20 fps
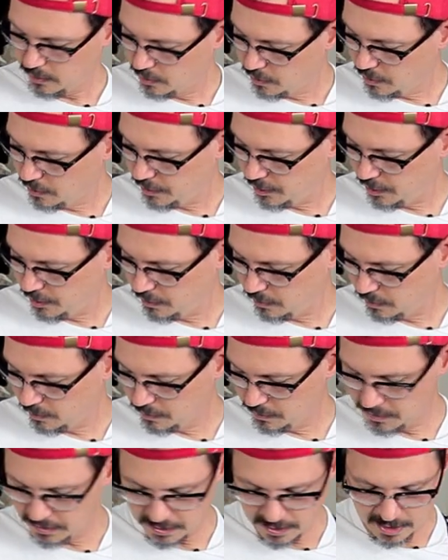could
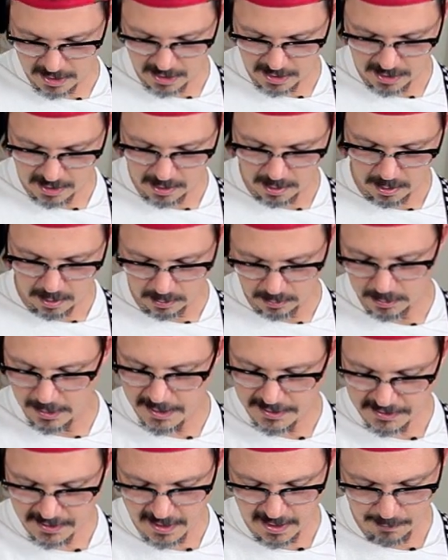use uh,
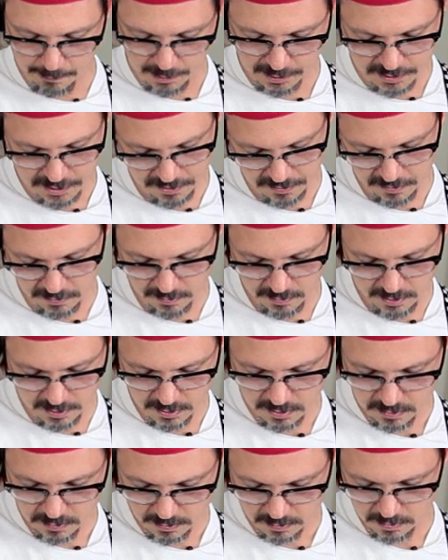less
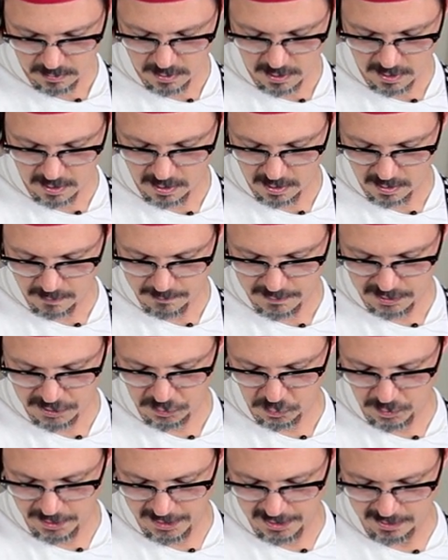amplitude uh,
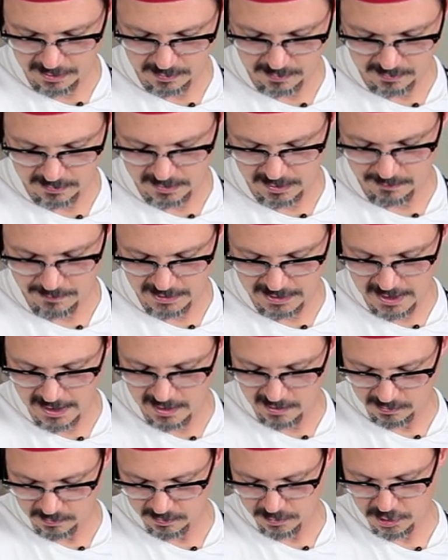between the
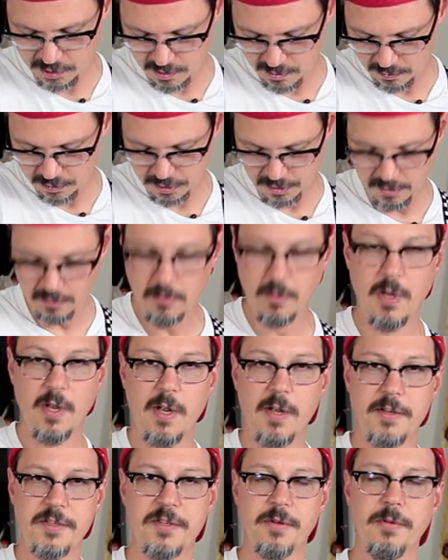mechanical junction
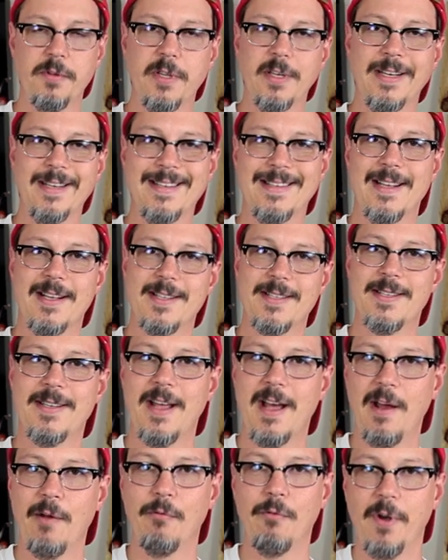so that it does
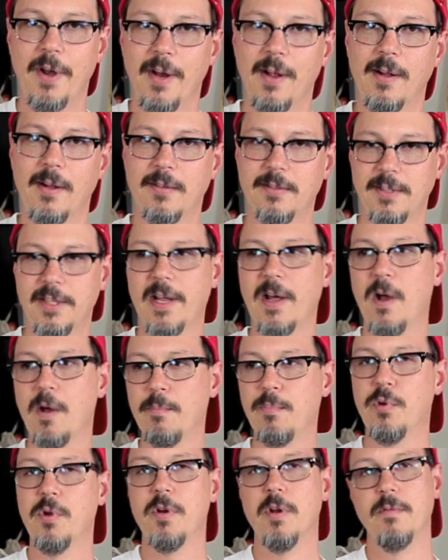not rail the
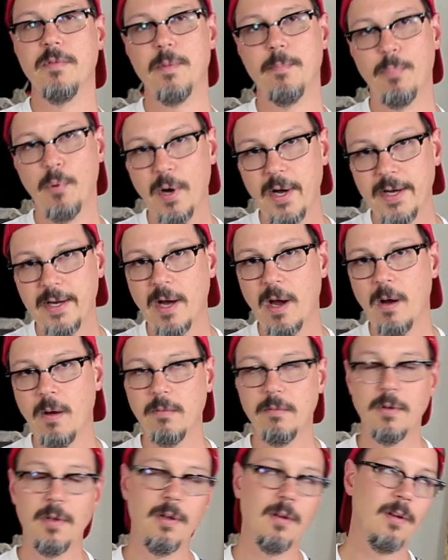output of the
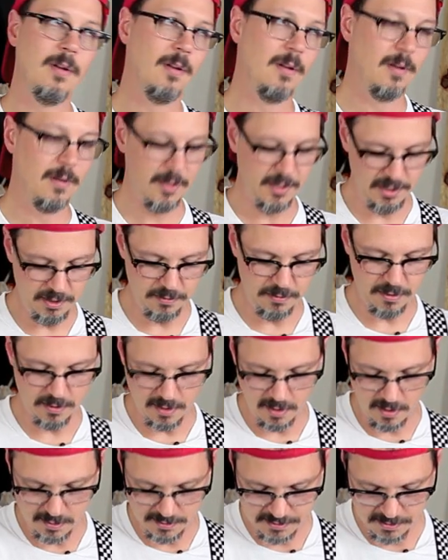breakout. Uh, you
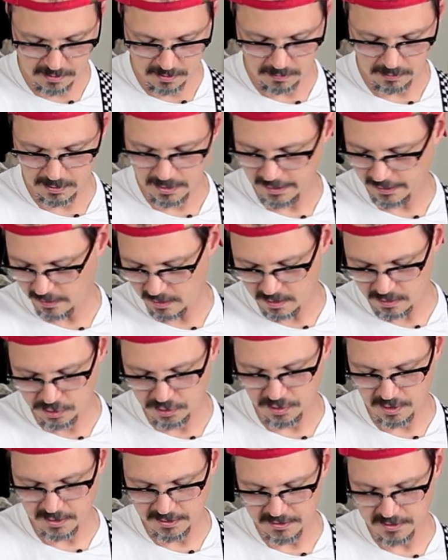could also like
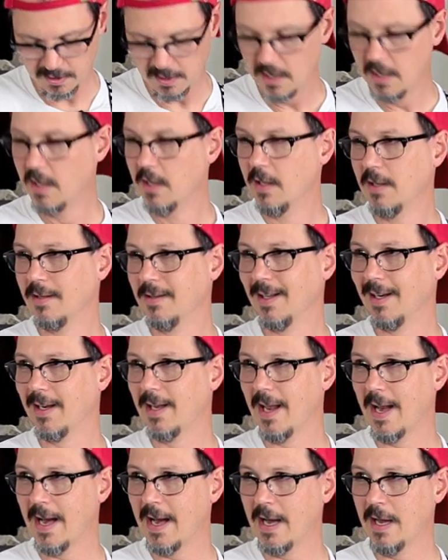adjust the
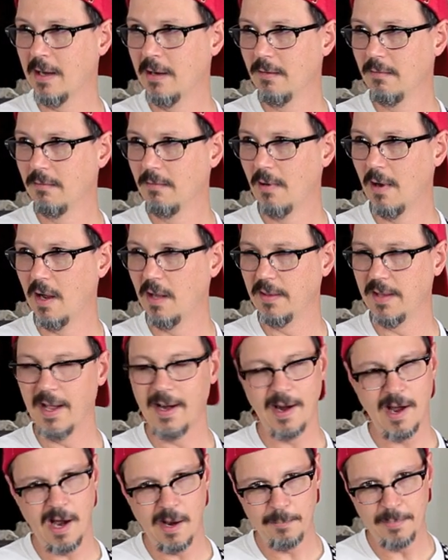gain on
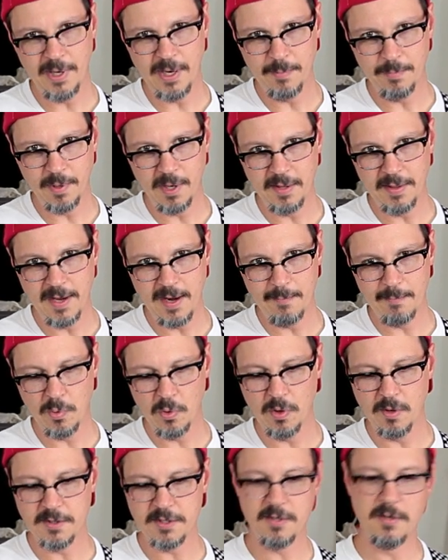that op amp on that
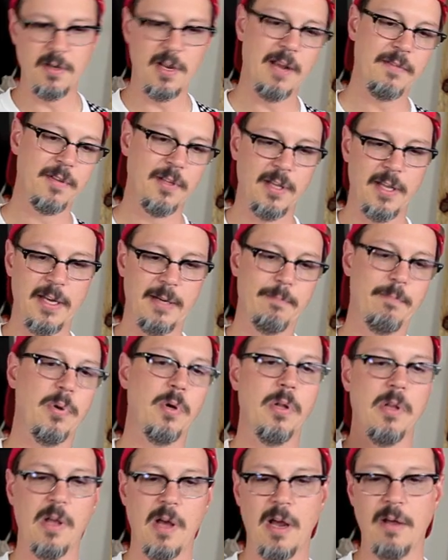board, so you'd have to like
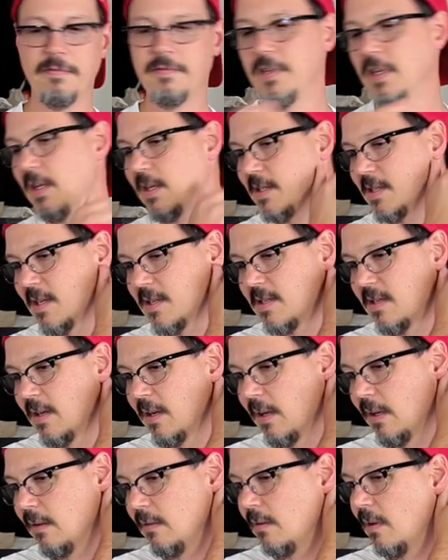pull off the
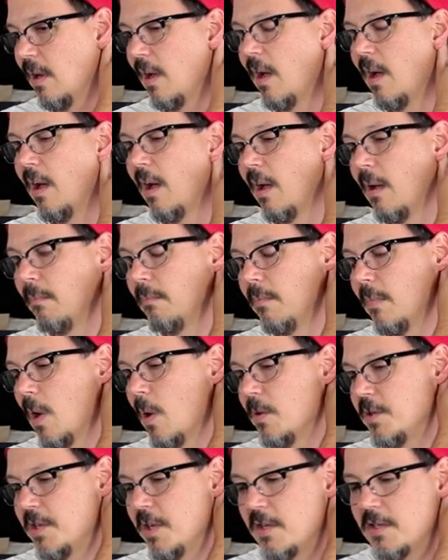existing um,
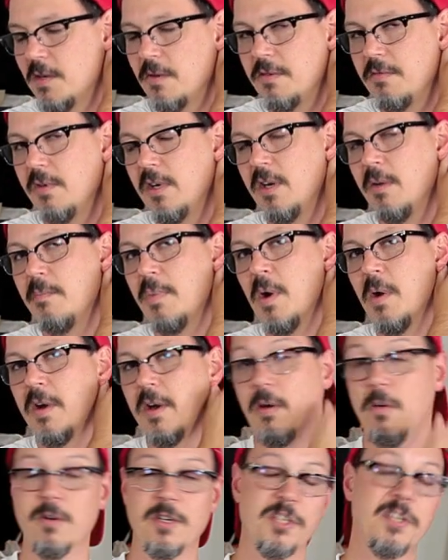0603
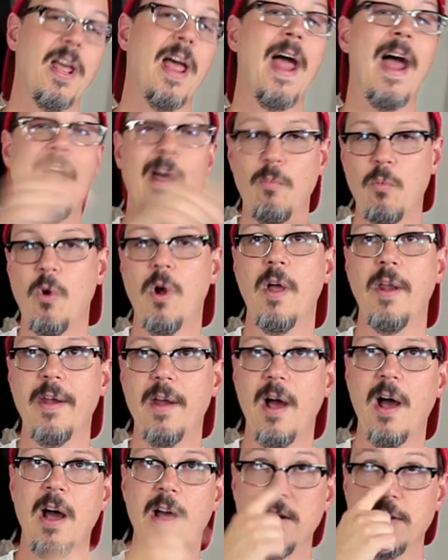component or just add
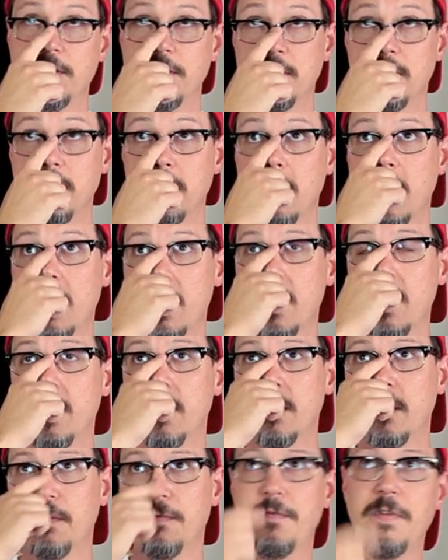one onto
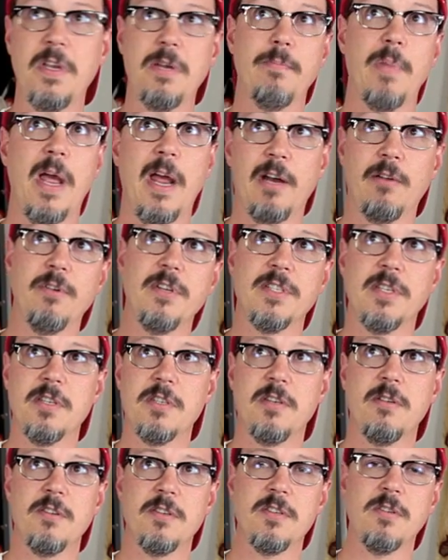the feedback
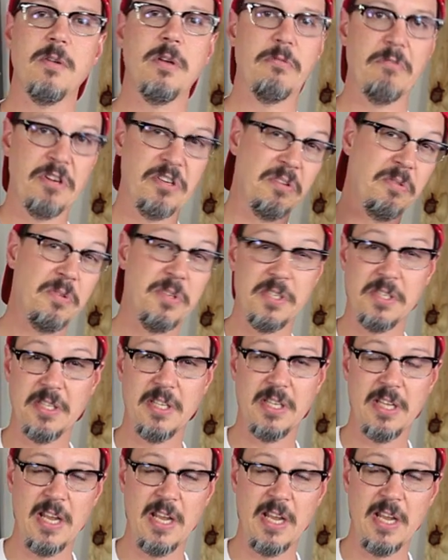resistor so it reduces the